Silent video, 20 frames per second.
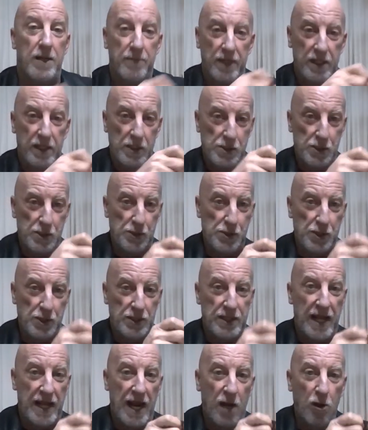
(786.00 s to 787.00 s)
because there's a
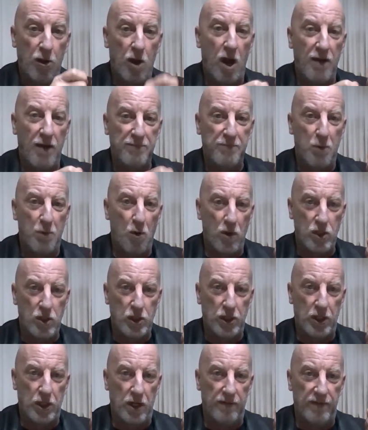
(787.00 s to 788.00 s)
tear off
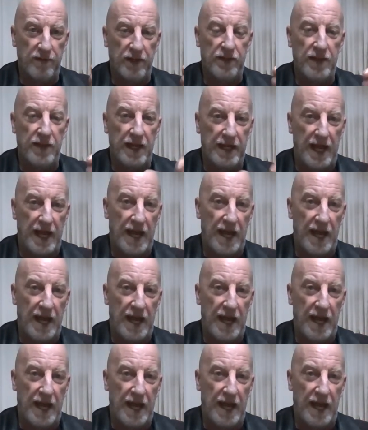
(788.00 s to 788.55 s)
portion of it that